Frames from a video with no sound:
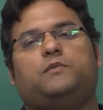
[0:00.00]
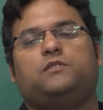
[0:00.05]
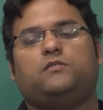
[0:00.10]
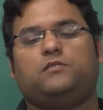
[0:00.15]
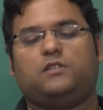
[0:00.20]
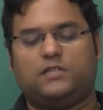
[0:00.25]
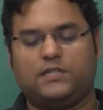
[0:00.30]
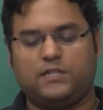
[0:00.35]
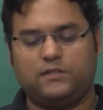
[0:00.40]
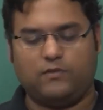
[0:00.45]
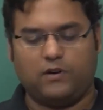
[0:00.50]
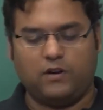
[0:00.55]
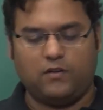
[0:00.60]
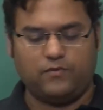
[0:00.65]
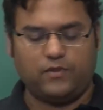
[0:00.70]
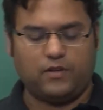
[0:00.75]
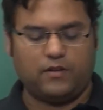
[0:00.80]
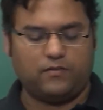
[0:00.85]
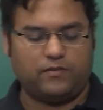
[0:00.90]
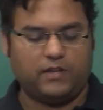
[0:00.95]
So this is one of
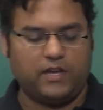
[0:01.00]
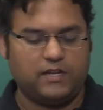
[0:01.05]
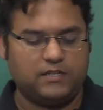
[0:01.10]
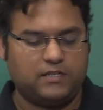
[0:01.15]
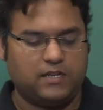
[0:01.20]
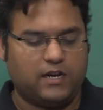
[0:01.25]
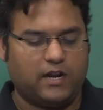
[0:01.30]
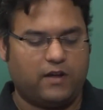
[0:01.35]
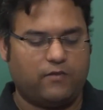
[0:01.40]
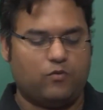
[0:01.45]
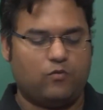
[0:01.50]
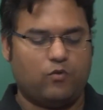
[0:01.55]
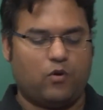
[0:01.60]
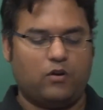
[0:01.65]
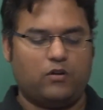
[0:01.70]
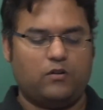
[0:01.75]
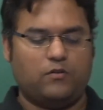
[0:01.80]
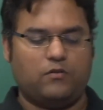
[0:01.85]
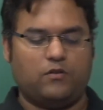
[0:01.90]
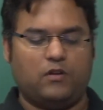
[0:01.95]
the things that I would
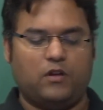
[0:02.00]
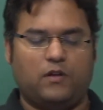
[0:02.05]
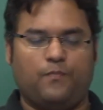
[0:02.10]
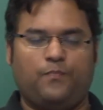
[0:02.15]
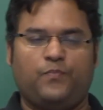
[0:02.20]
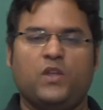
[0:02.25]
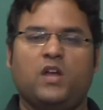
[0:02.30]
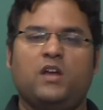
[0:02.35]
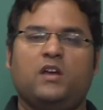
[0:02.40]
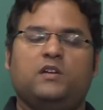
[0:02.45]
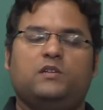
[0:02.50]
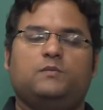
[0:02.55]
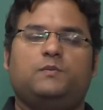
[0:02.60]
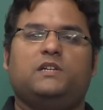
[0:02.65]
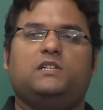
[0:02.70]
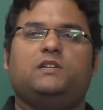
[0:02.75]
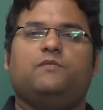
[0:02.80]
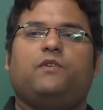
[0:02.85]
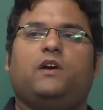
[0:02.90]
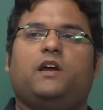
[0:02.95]
want to
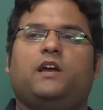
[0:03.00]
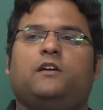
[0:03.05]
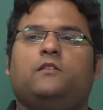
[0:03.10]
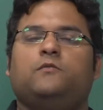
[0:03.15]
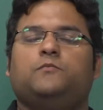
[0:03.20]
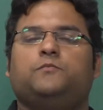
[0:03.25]
specify,